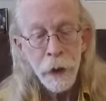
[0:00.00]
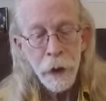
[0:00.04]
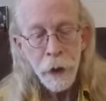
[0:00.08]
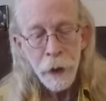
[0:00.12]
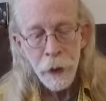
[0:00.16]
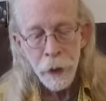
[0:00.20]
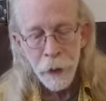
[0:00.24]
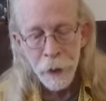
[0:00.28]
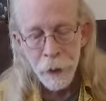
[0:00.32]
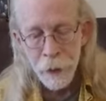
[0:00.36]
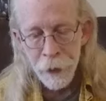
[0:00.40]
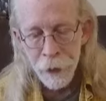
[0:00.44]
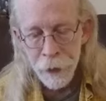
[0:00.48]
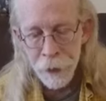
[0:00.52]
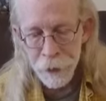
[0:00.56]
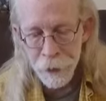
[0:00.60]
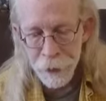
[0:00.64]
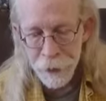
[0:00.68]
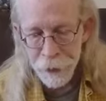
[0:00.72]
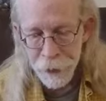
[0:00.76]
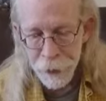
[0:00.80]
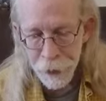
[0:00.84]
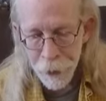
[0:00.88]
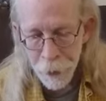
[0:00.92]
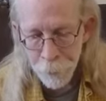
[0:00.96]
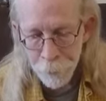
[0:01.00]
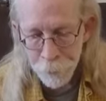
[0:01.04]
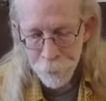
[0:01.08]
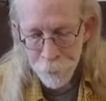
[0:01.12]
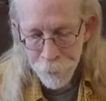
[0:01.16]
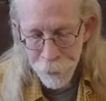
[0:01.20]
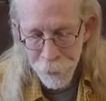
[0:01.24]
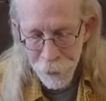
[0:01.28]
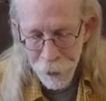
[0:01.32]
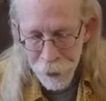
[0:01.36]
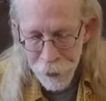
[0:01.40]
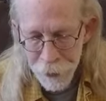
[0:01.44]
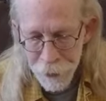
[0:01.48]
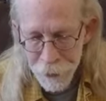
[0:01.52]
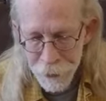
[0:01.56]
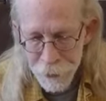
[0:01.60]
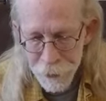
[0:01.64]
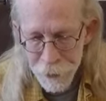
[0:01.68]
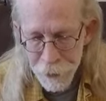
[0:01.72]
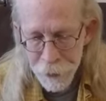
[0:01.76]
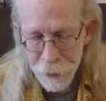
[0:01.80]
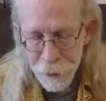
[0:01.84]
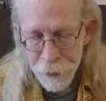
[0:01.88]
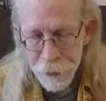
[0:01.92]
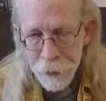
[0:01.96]
It is the
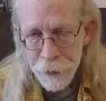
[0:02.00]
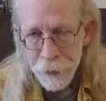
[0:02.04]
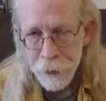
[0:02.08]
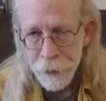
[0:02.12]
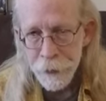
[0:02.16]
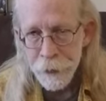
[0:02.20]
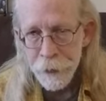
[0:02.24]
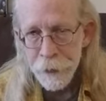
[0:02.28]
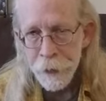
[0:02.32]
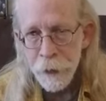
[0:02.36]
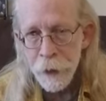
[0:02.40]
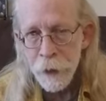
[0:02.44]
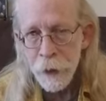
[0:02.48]
basis